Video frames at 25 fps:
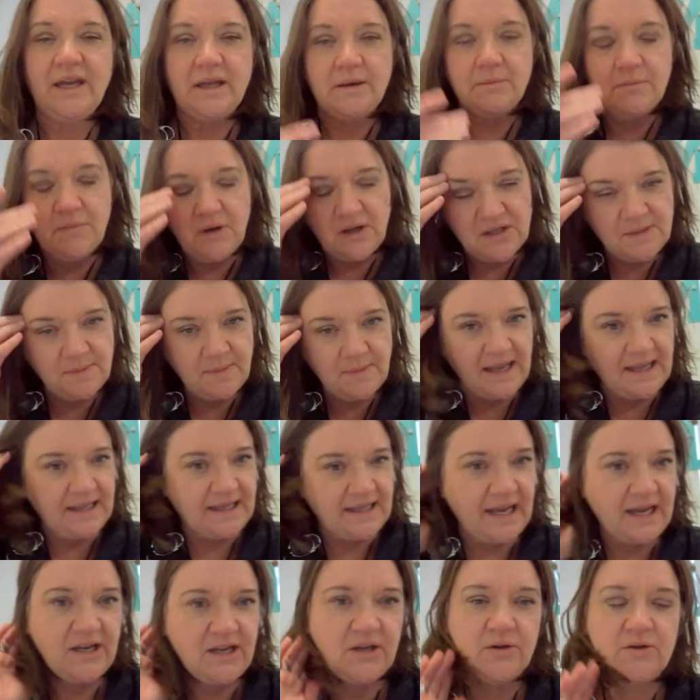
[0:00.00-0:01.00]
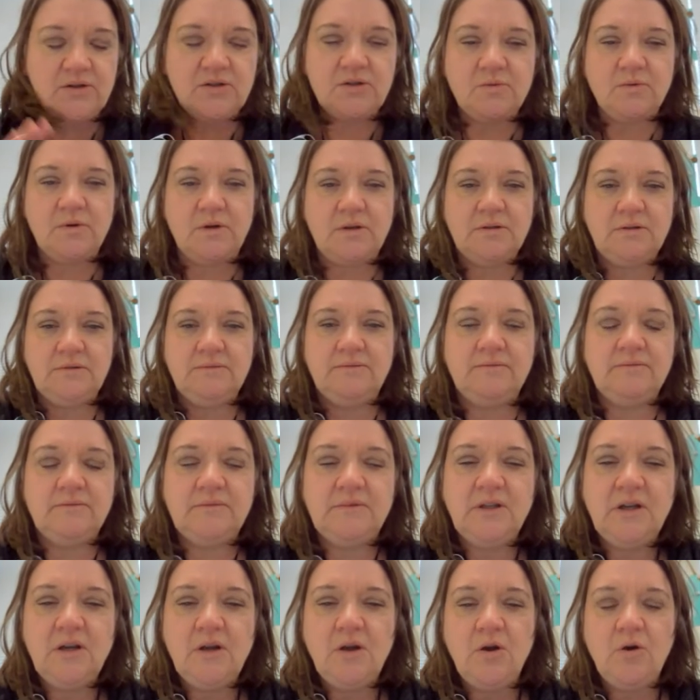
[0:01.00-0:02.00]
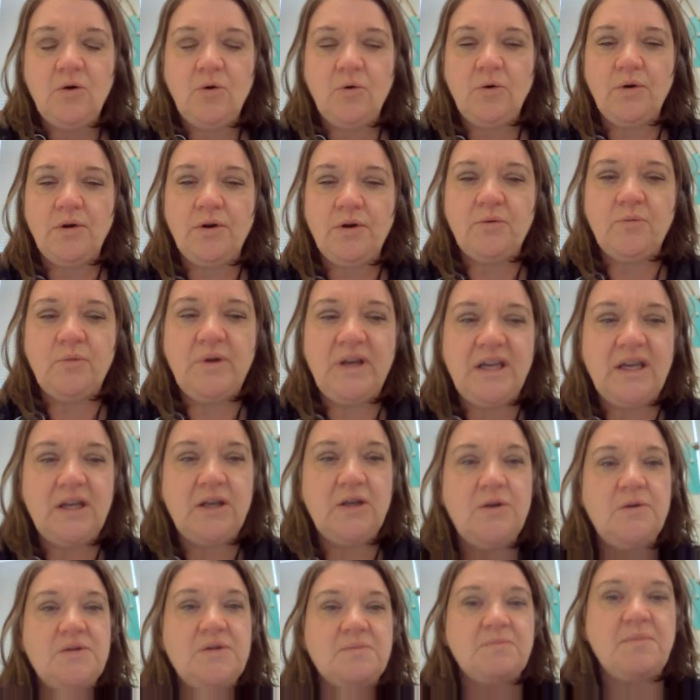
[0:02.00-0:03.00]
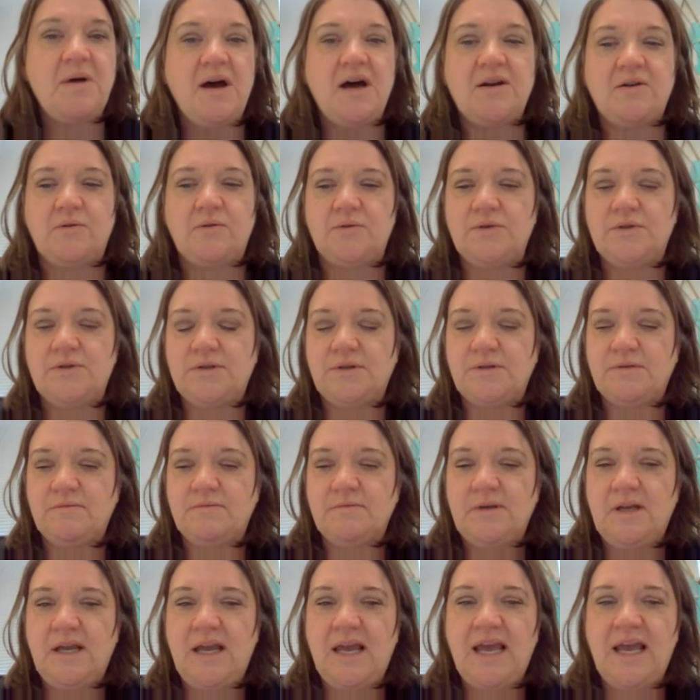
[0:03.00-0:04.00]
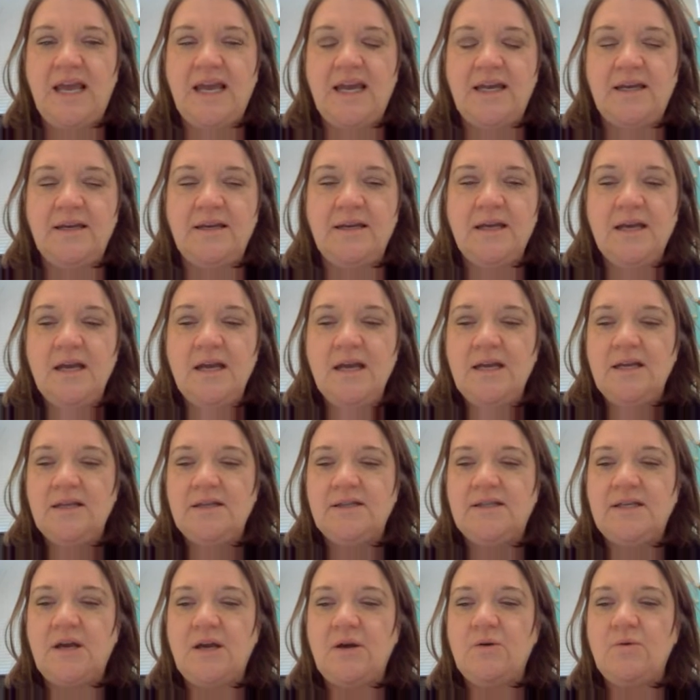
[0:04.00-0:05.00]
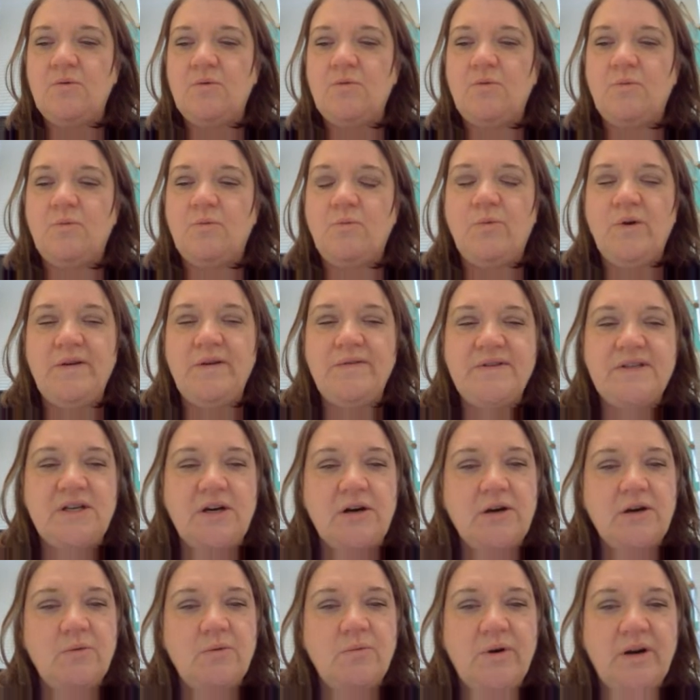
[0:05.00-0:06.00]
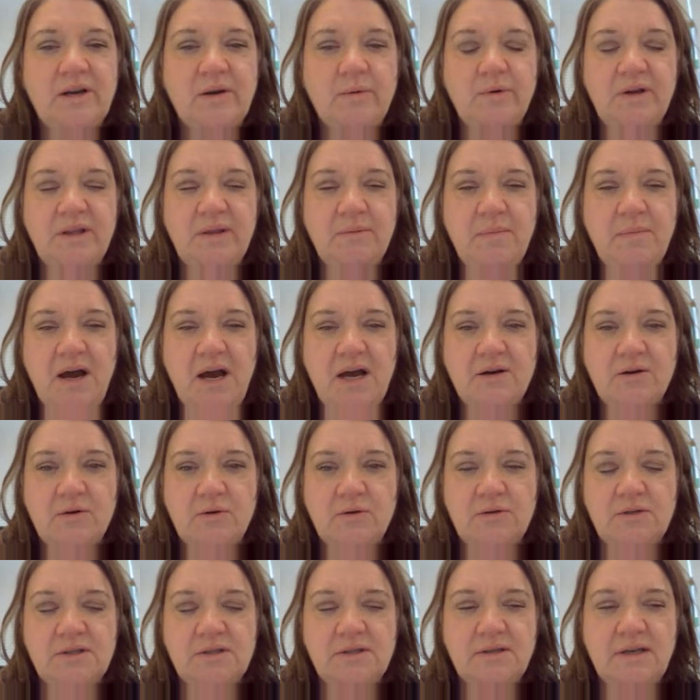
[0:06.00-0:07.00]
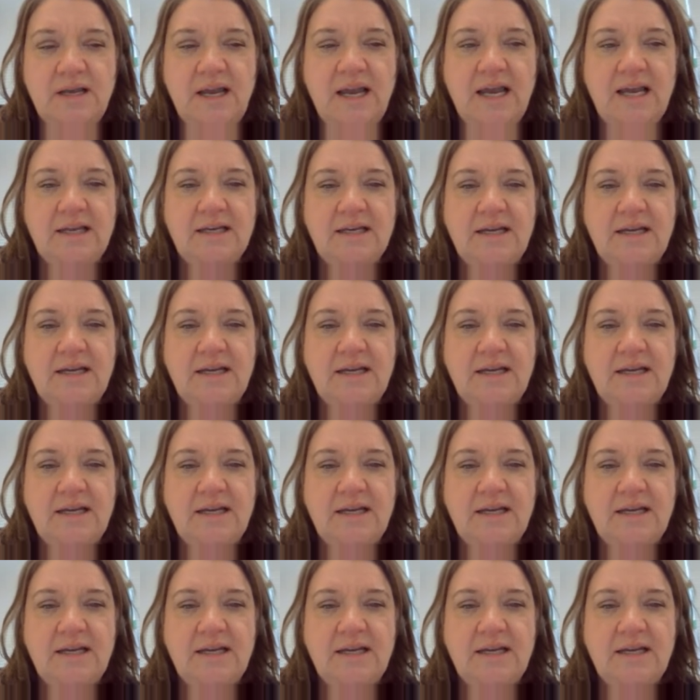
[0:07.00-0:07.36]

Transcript: we can multiply like usual, or we can use models. And so we've started working with models,